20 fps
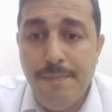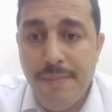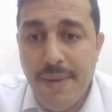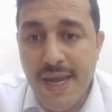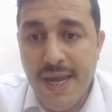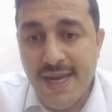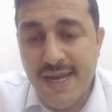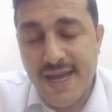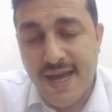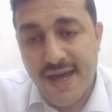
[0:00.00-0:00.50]

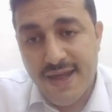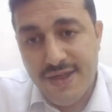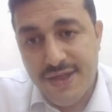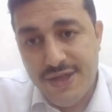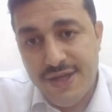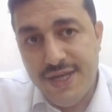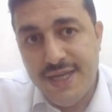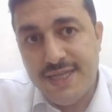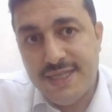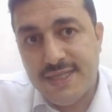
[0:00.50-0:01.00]
pain at
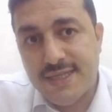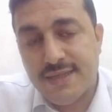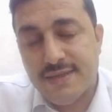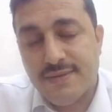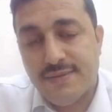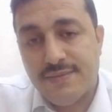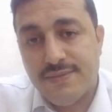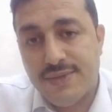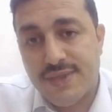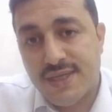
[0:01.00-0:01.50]

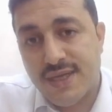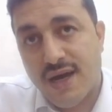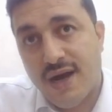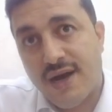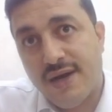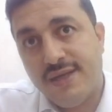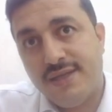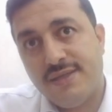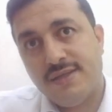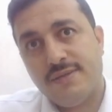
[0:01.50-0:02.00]
these
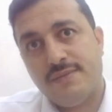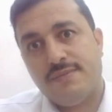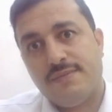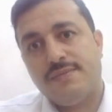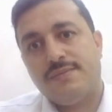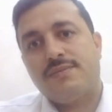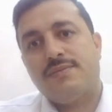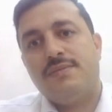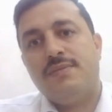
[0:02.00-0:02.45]
sites